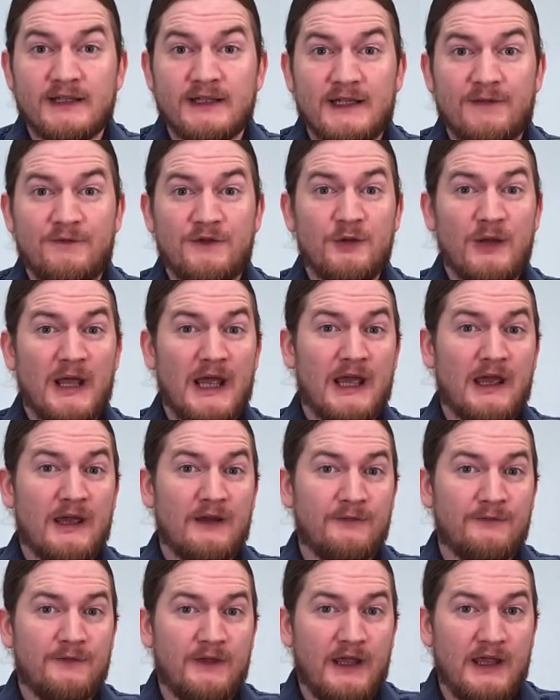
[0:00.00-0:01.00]
if you
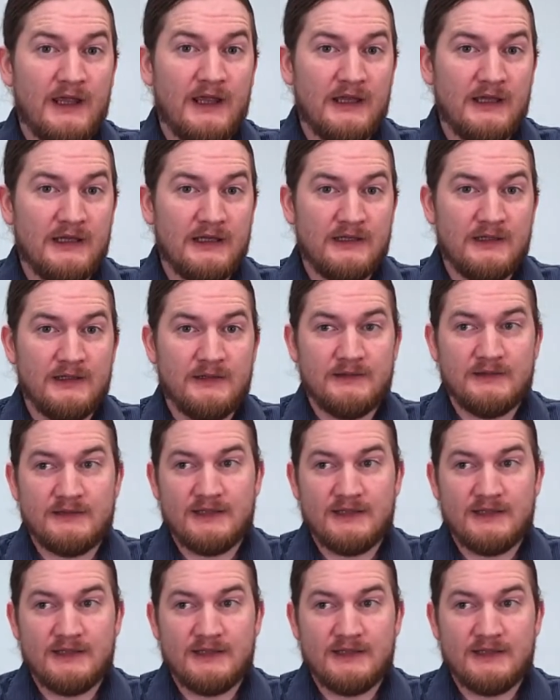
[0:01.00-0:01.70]
have a